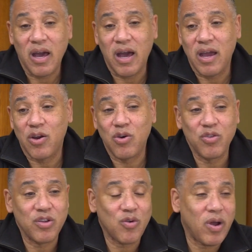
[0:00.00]
I
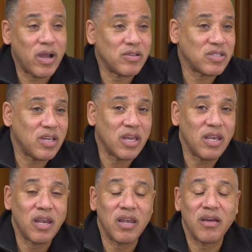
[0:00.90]
heard their choir sing
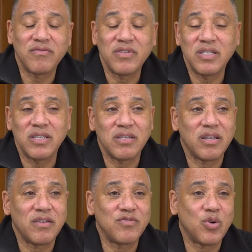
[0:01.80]
and loved it, and
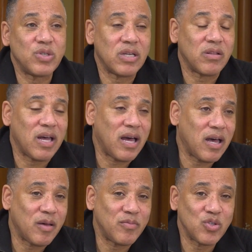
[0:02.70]
loved Odell
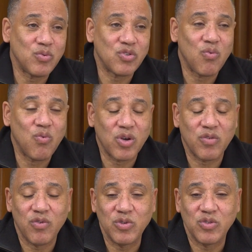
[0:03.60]
Hobbs, who was a
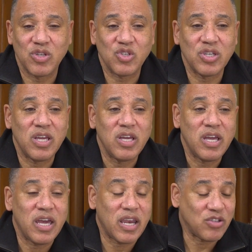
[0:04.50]
wonderful musician.
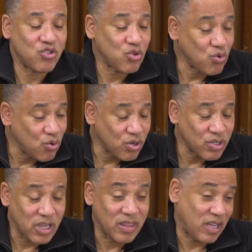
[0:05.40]
And I
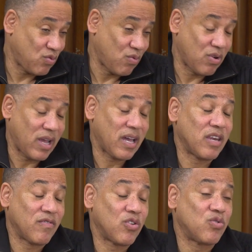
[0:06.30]
toured, and that's where I
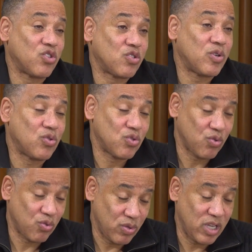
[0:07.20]
kind of learned the
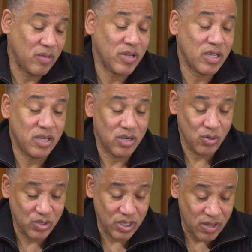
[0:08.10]
spiritual, through Lena McLinn and
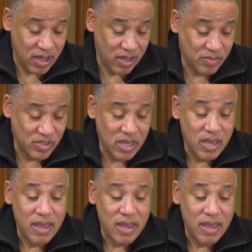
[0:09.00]
Odell Hobbs.